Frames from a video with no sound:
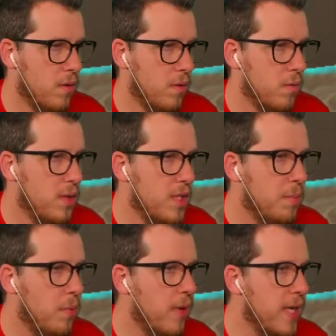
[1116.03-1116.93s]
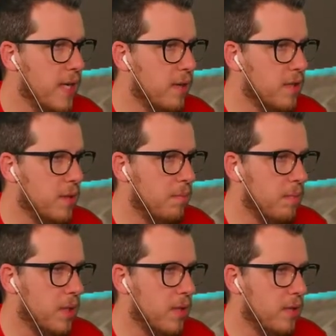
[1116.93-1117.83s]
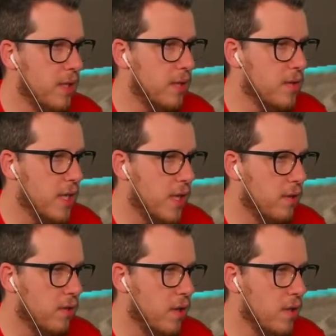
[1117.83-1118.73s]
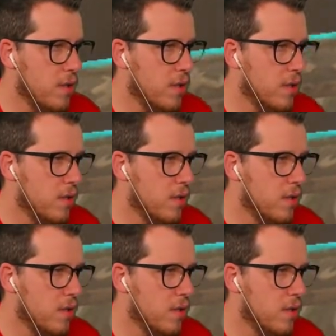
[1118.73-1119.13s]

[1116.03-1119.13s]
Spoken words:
What's the point here? To blow the other side across?